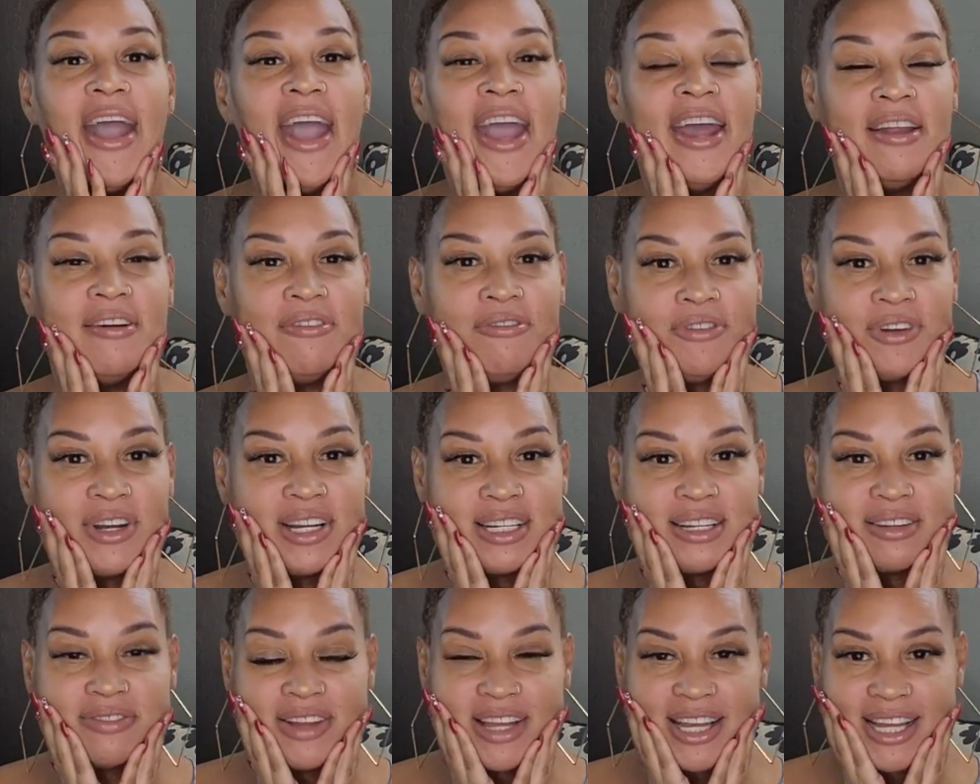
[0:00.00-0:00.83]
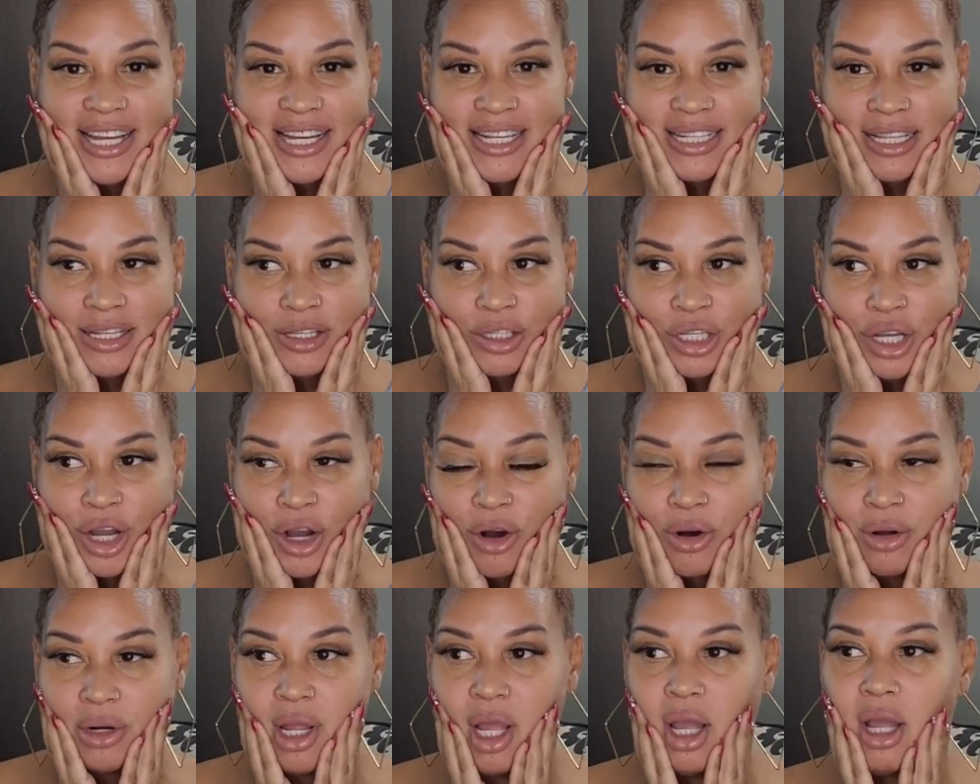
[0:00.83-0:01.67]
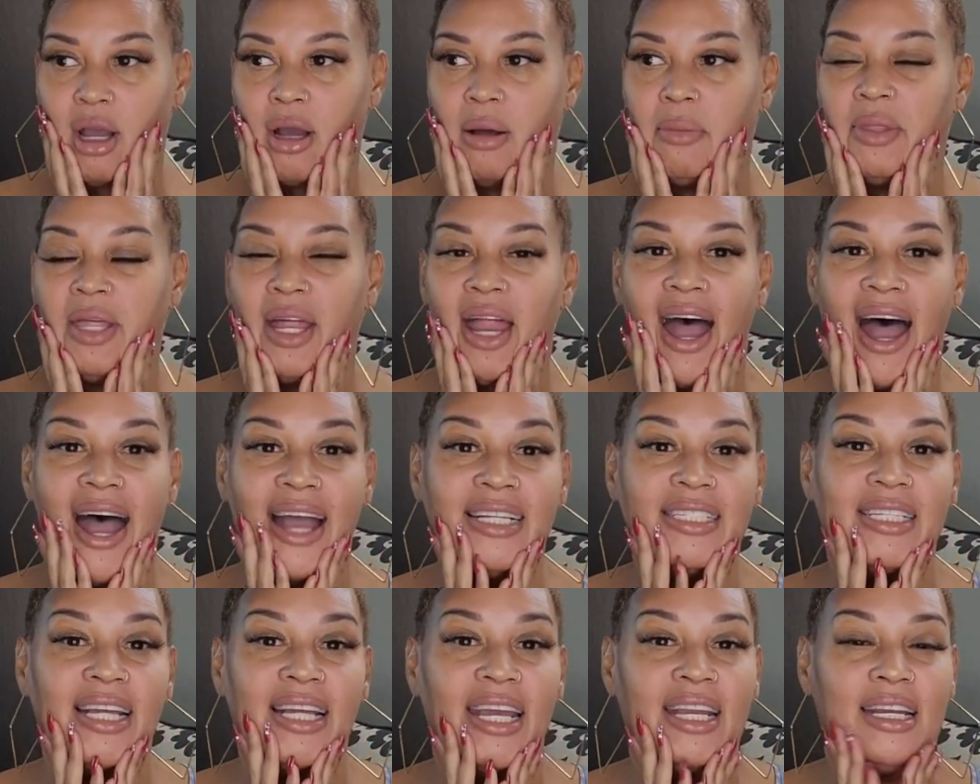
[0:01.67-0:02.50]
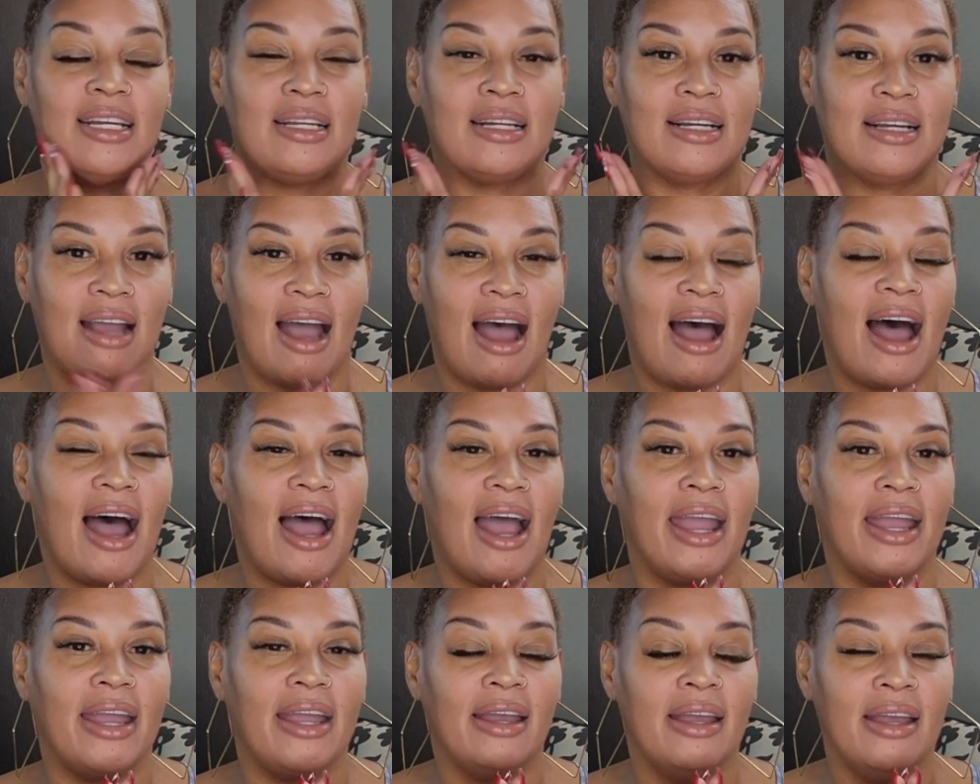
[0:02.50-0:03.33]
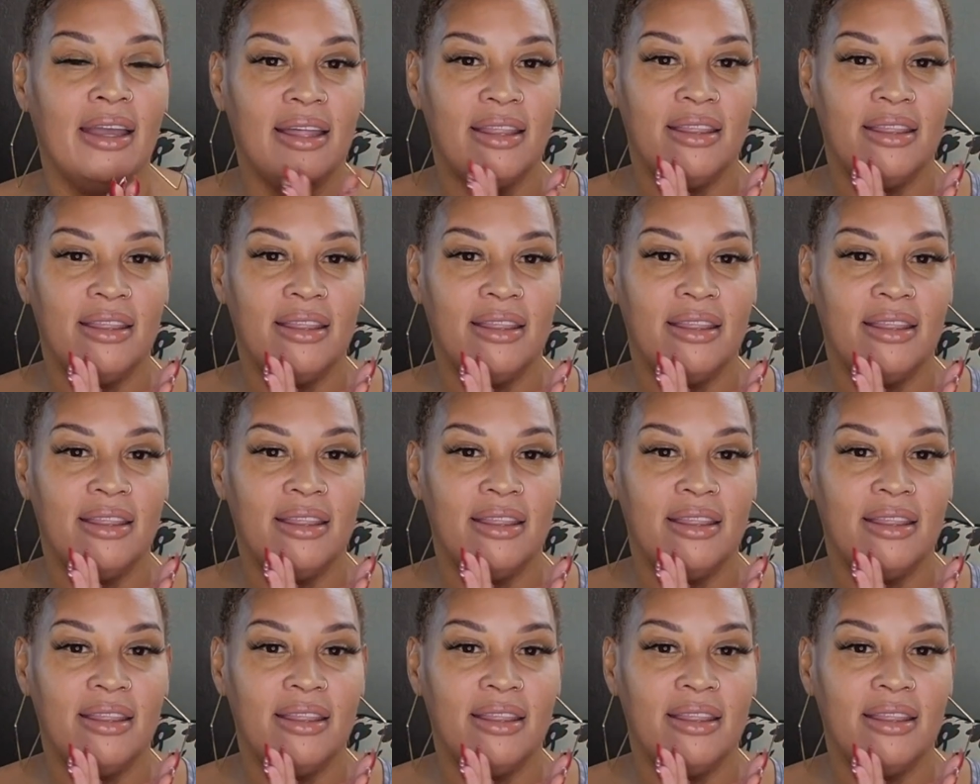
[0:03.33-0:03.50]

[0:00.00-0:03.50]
And a friend of his had told him that I dated a guy